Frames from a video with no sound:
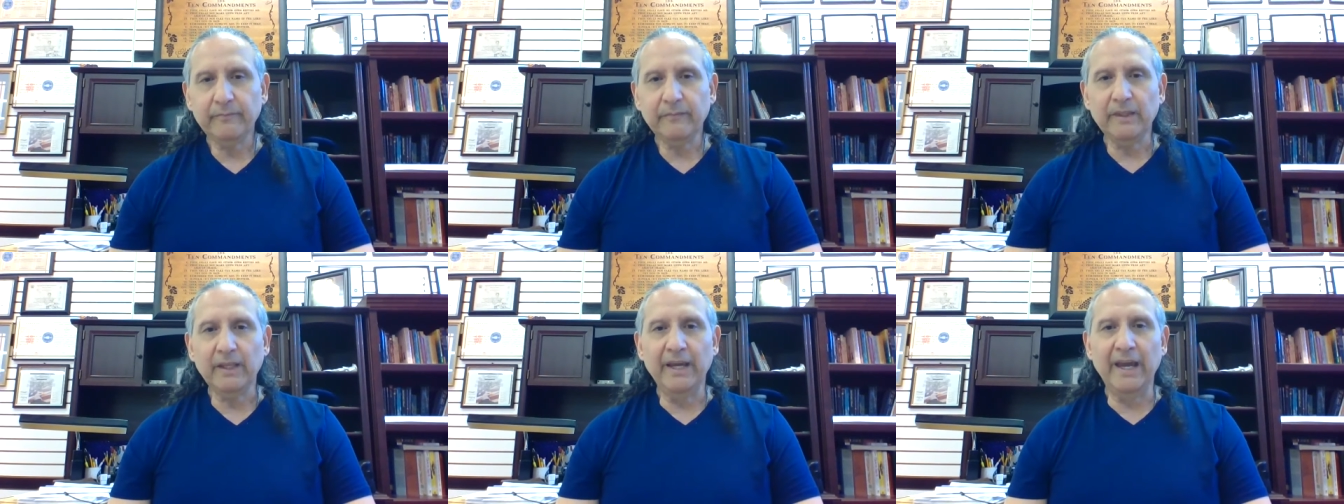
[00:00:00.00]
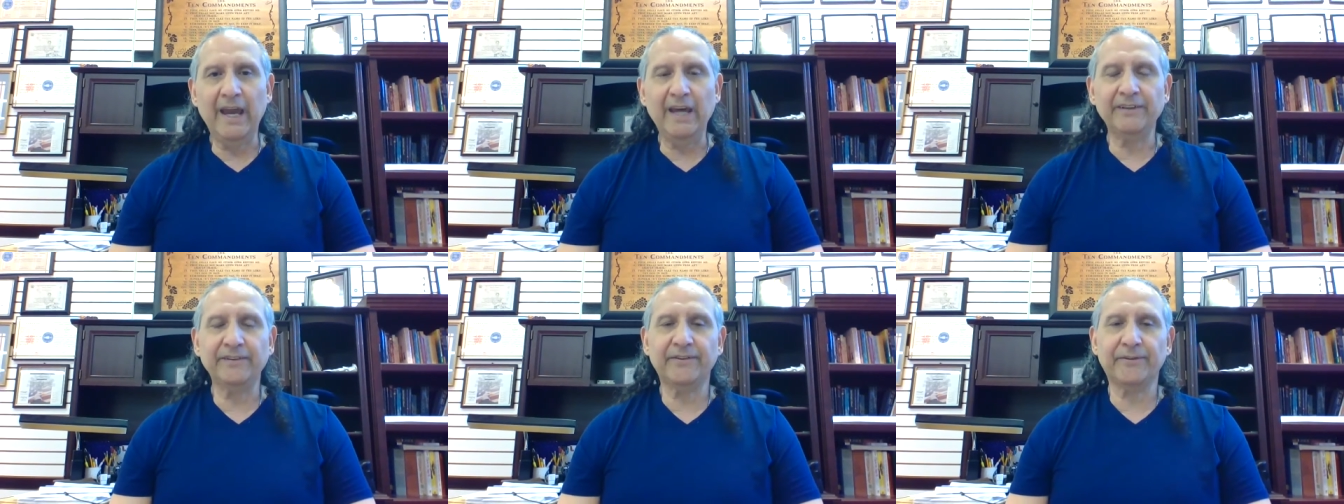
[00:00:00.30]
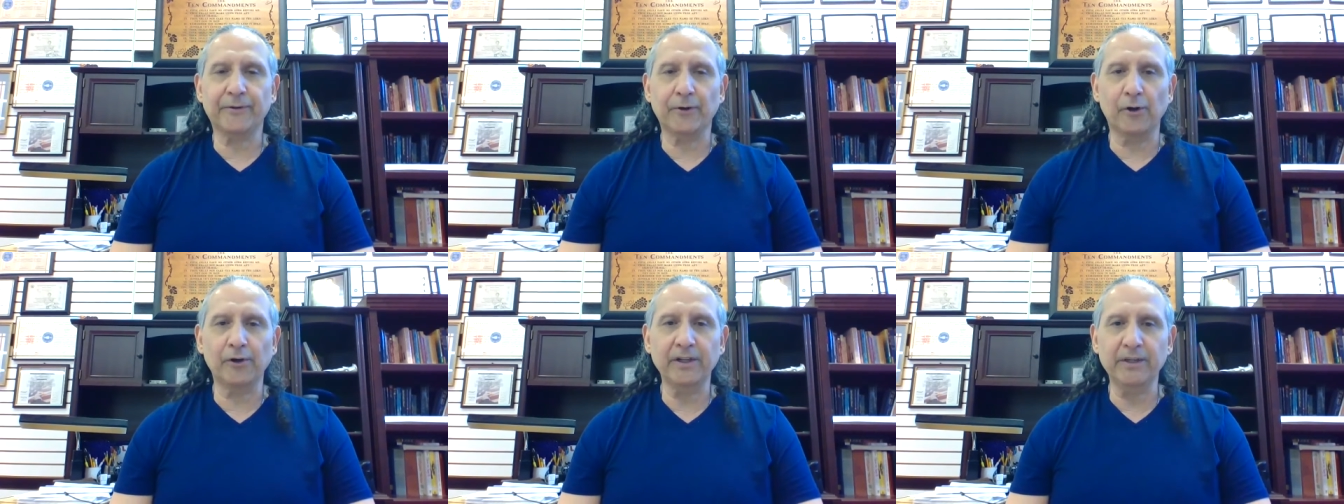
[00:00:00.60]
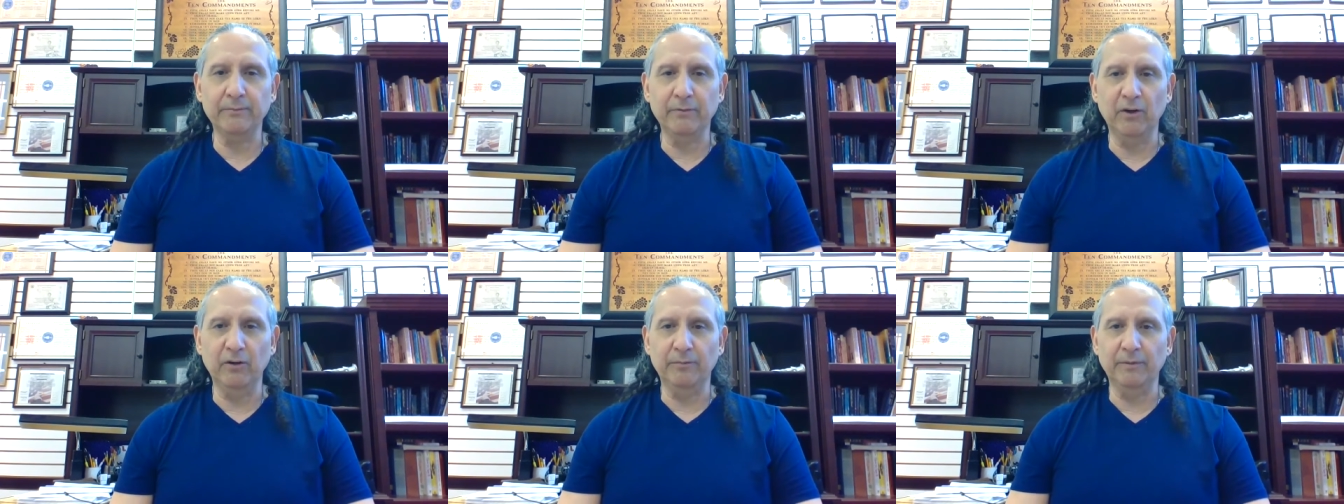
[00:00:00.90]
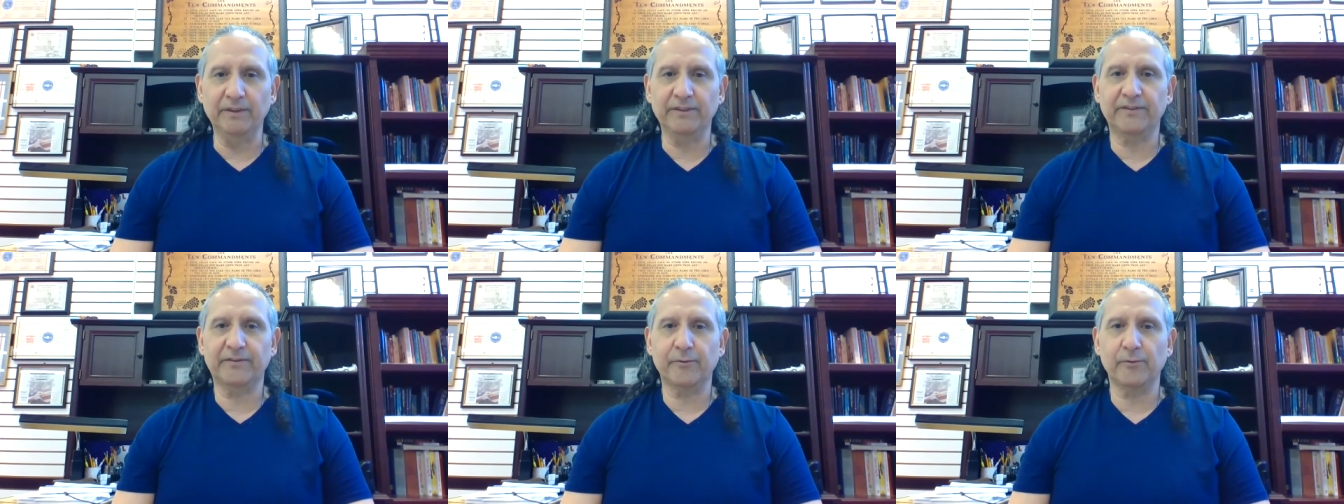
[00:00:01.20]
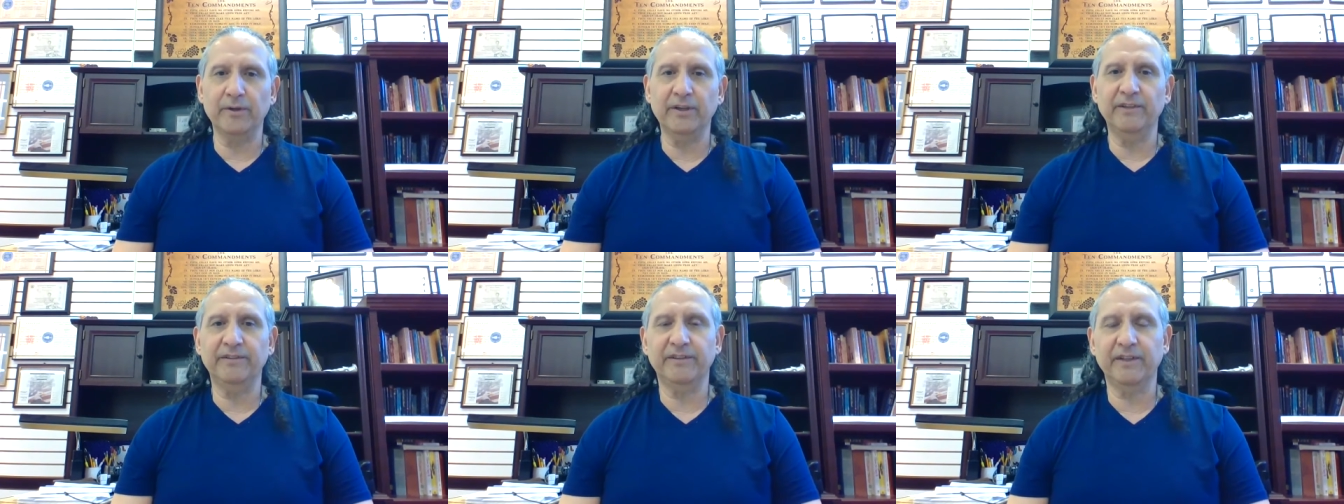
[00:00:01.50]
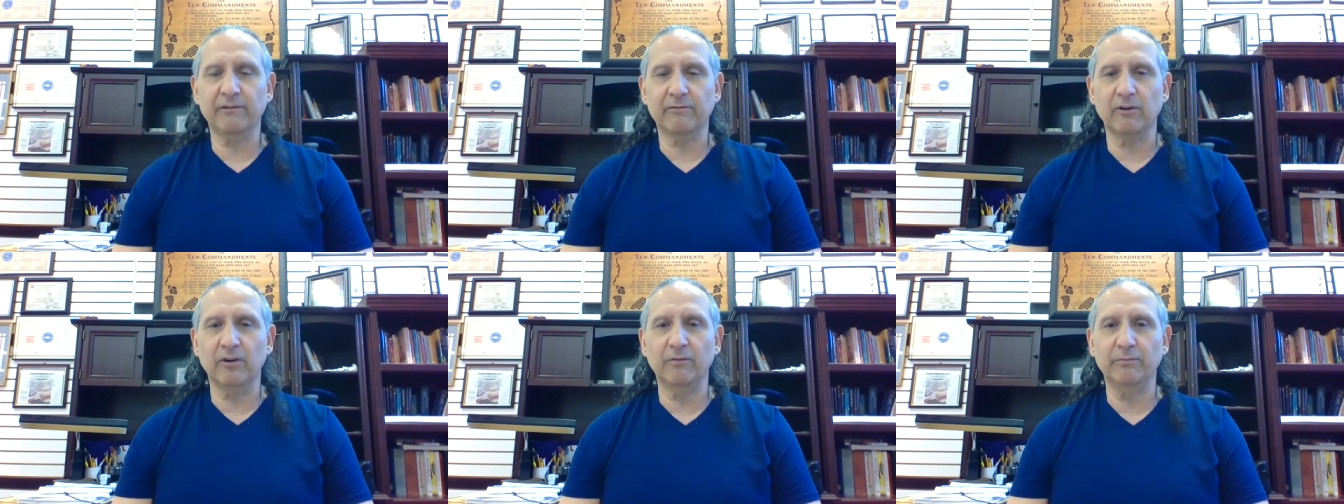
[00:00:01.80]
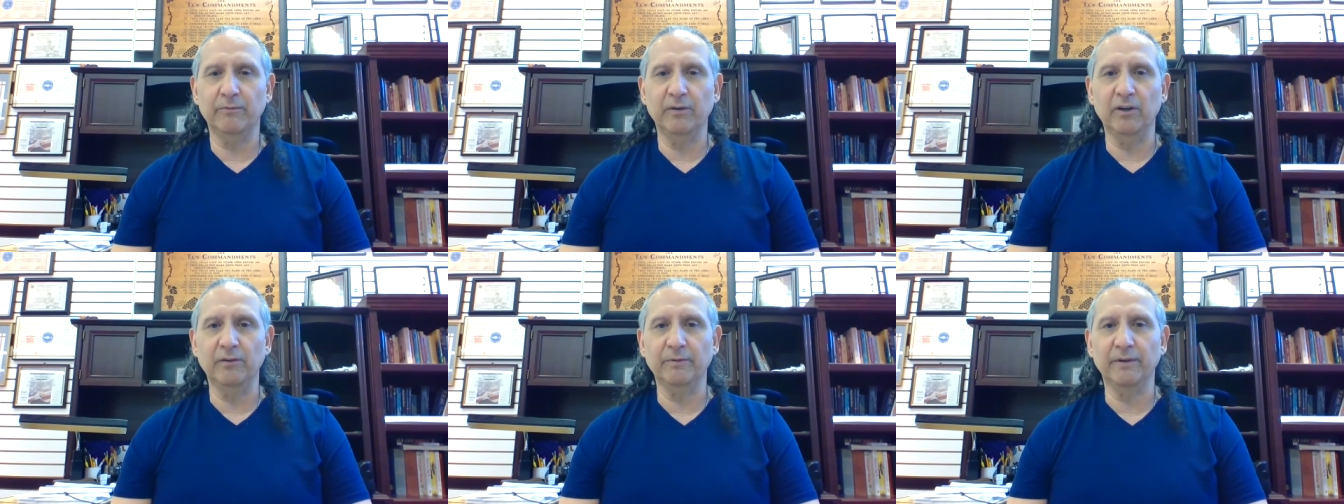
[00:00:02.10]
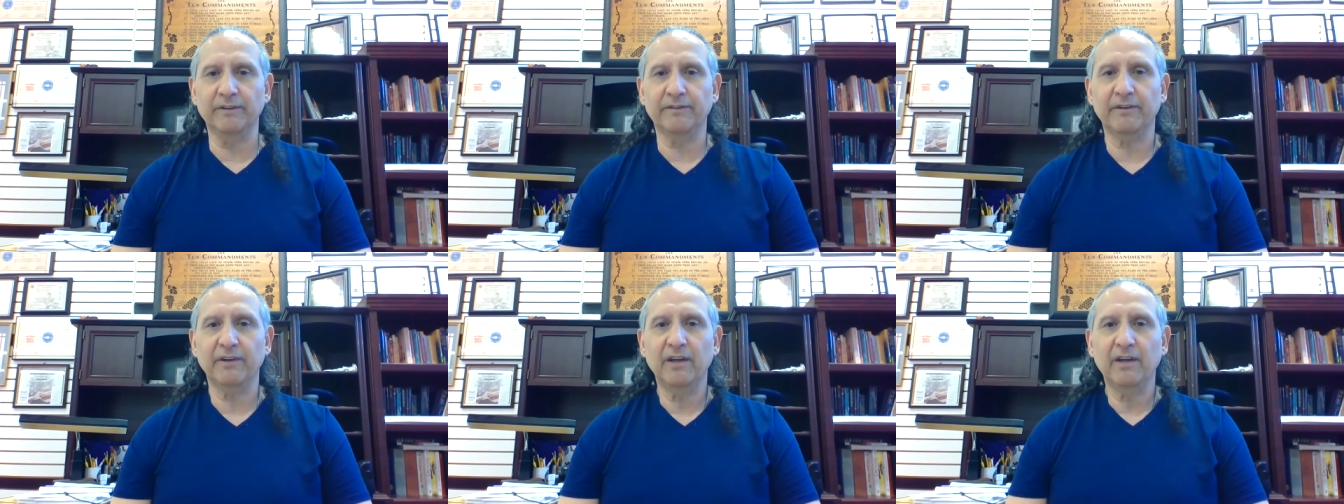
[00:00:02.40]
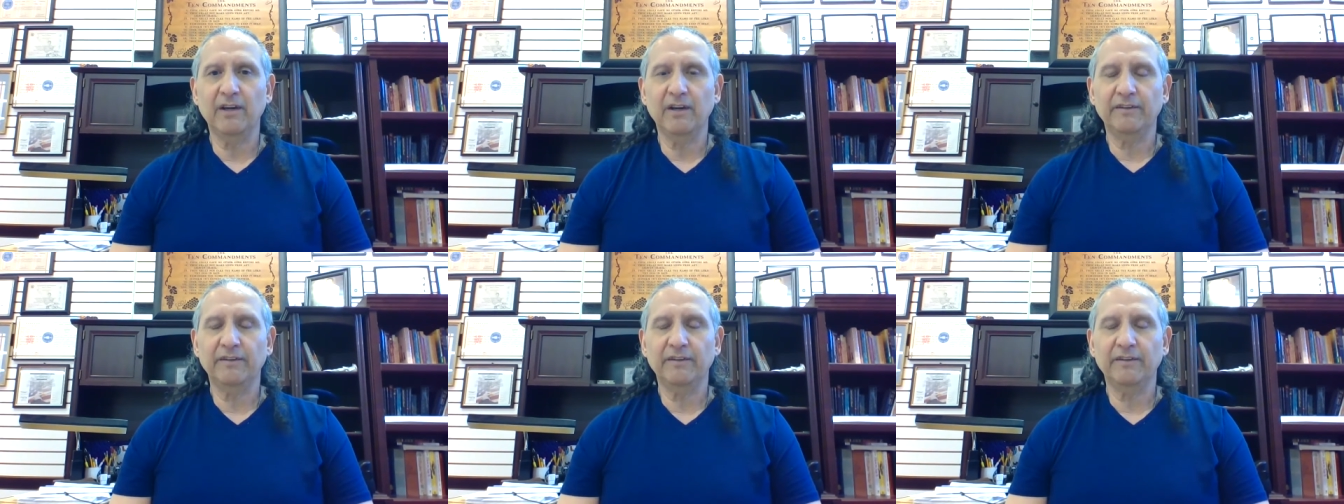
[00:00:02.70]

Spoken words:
has 30 movements, 30 movements.